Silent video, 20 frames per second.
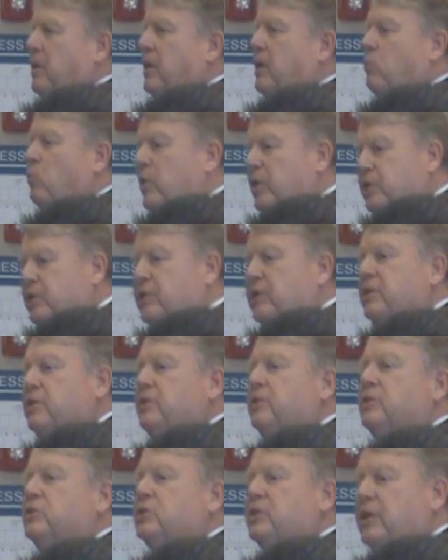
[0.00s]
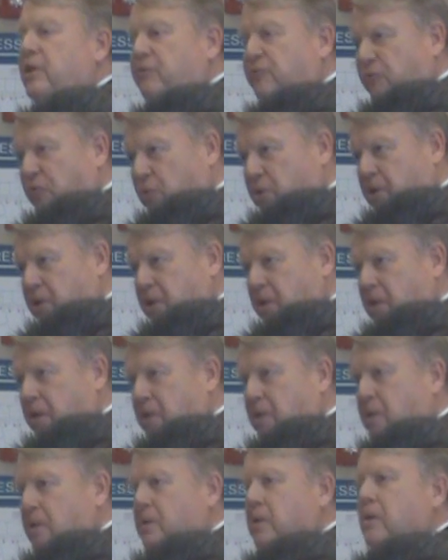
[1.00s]
And we intended to stay free.
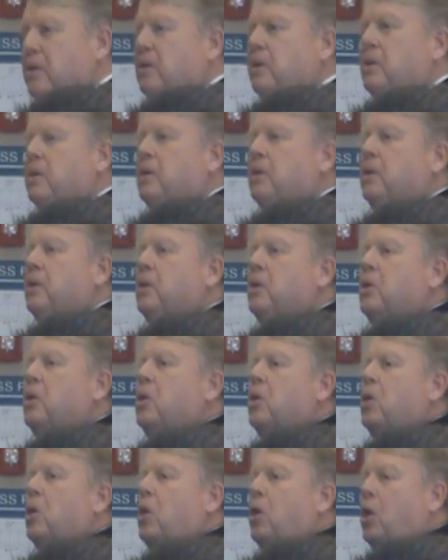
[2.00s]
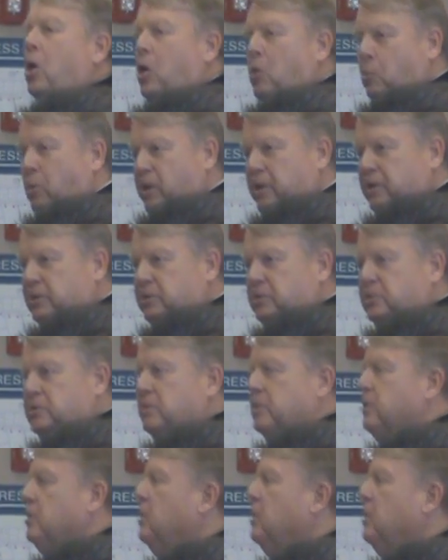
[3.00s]
Always.